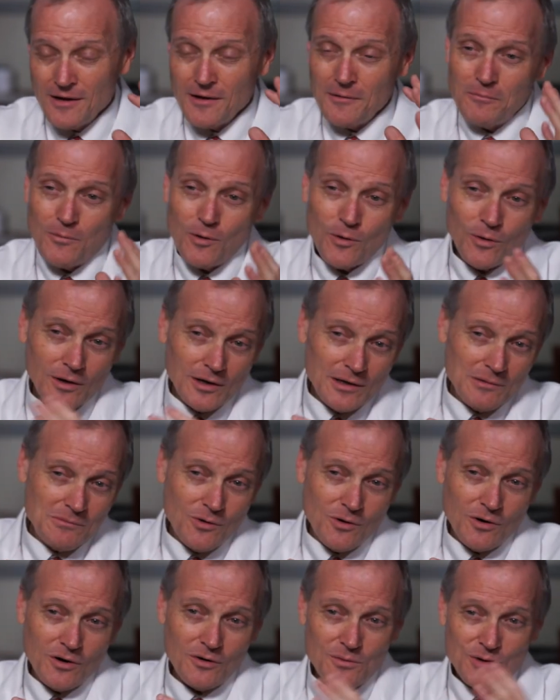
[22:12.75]
more and
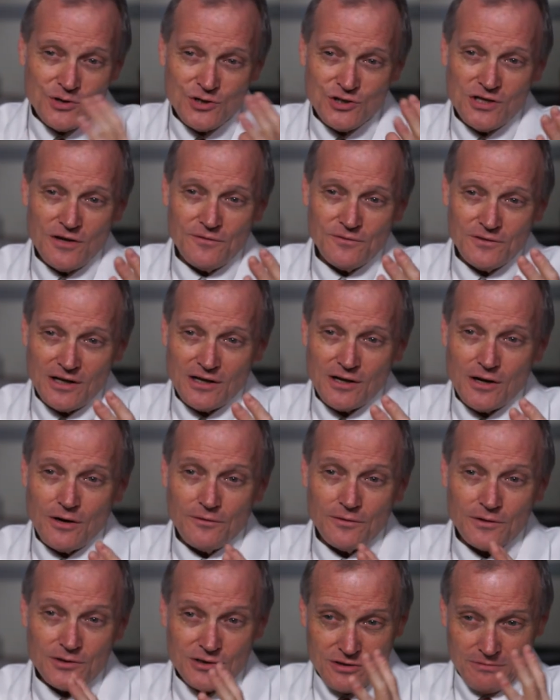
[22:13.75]
more we're shifting
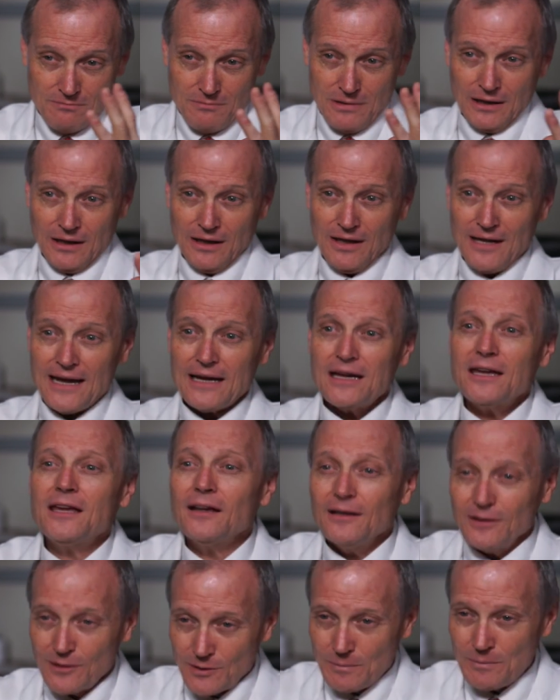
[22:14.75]
over to
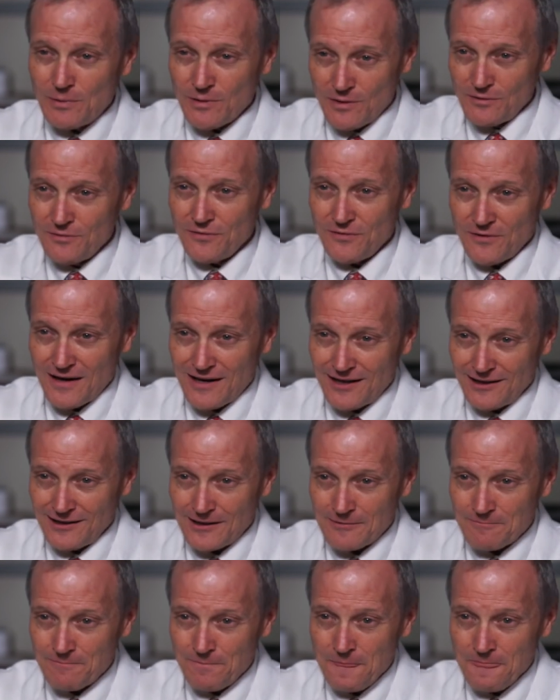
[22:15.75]
molecular
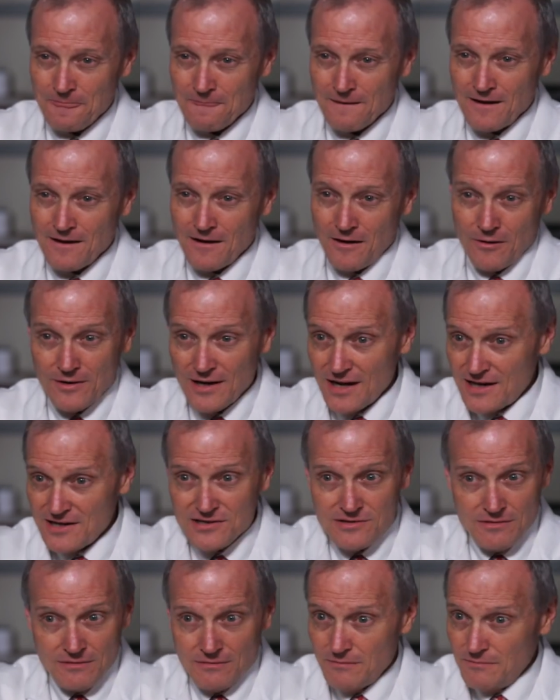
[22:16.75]
profiling. Okay,
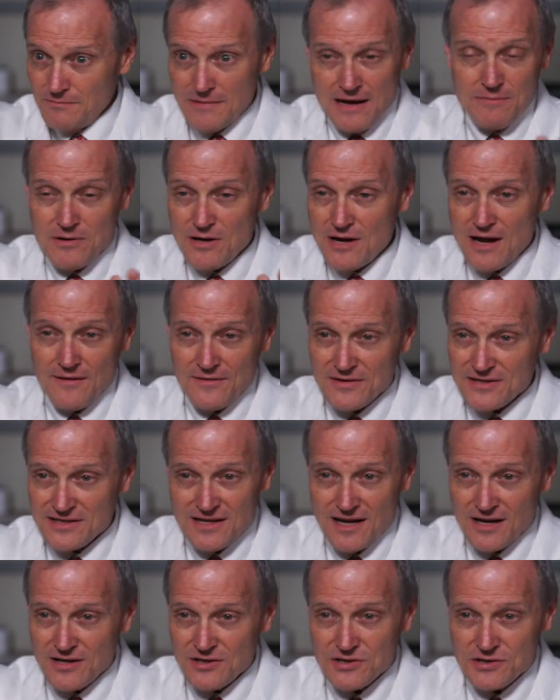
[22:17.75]
so maybe you have a
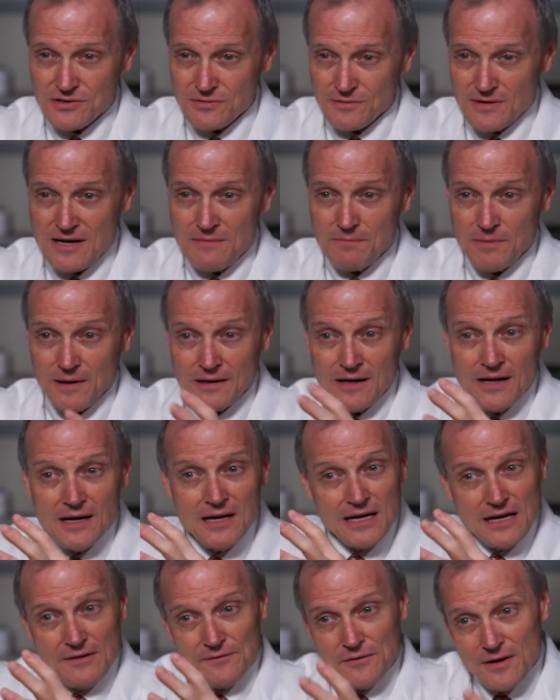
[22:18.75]
stage three, but
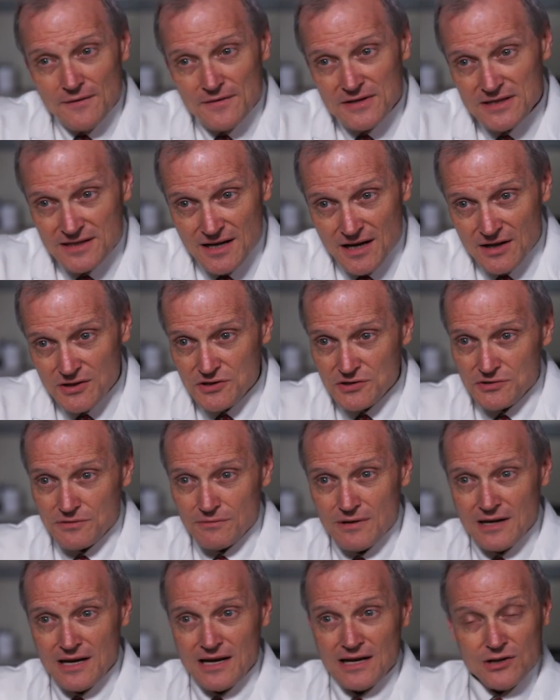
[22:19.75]
if you have a stage
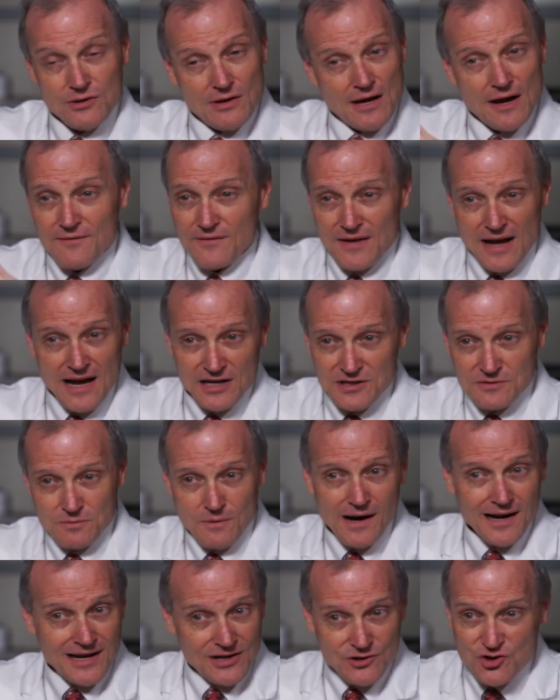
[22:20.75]
three and you have X,
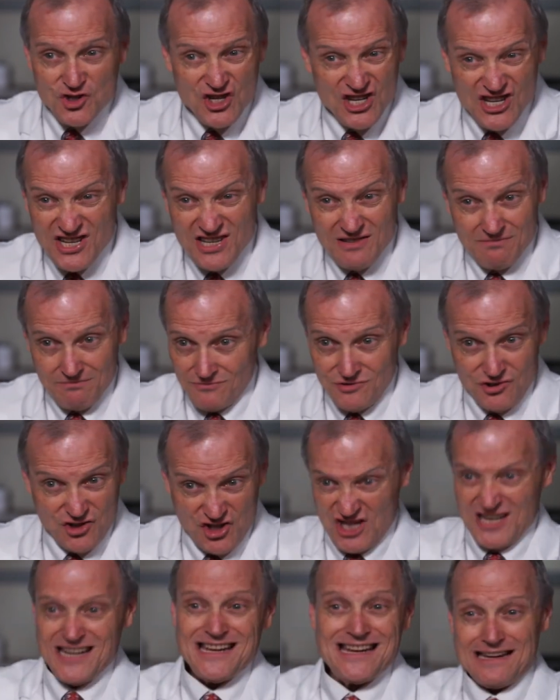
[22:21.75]
Y, and G
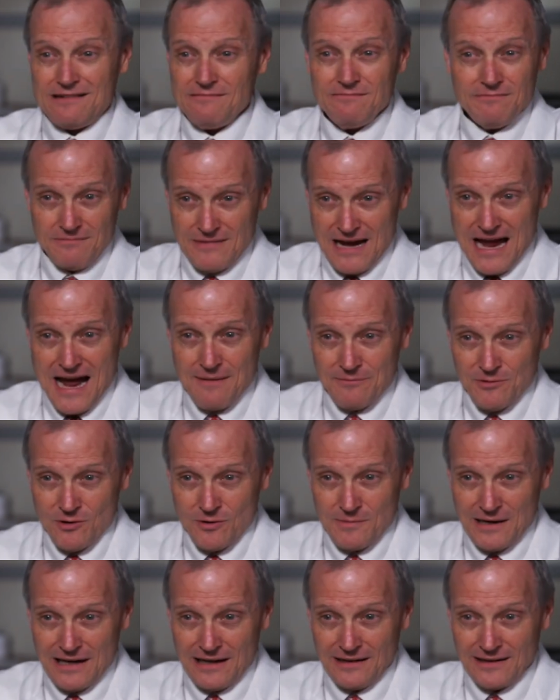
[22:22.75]
gene
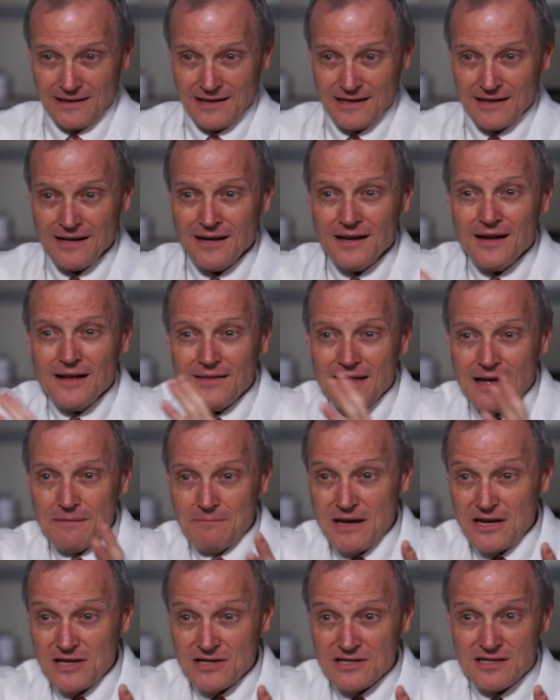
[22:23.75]
abnormality, that
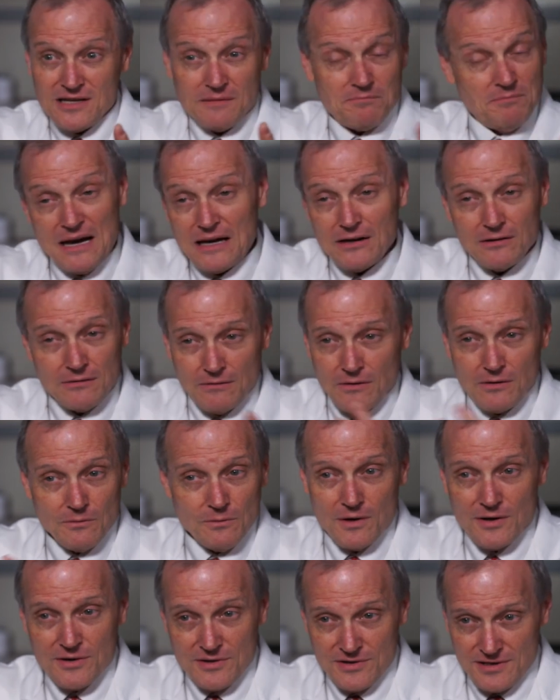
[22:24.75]
makes it better or
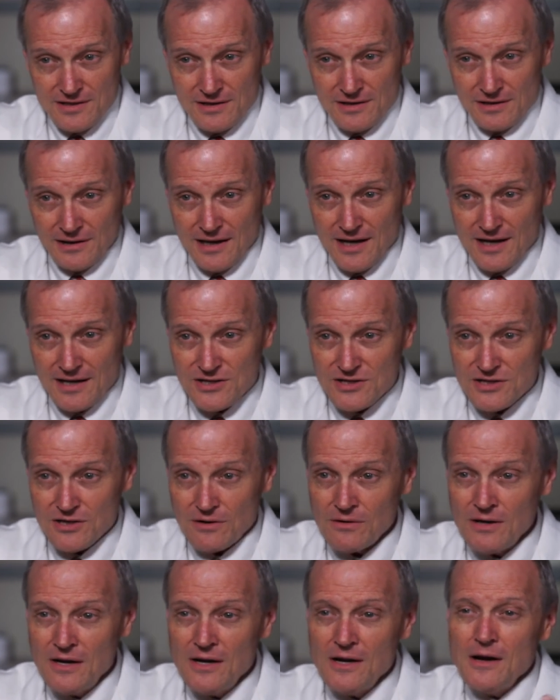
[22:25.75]
worse and the like.
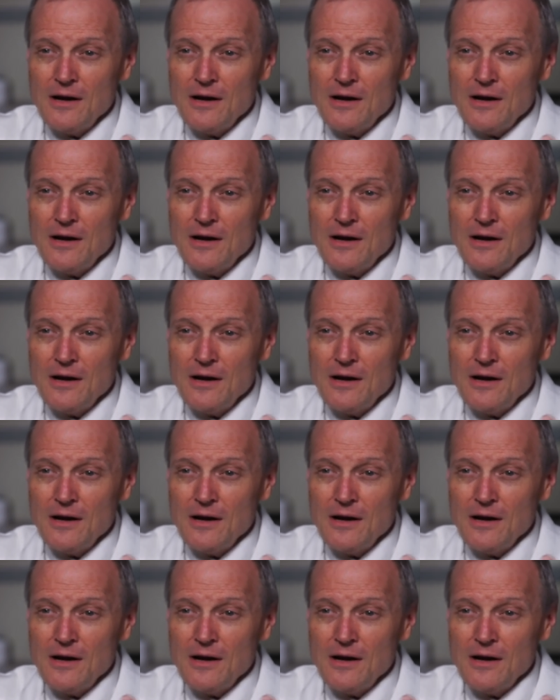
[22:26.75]
So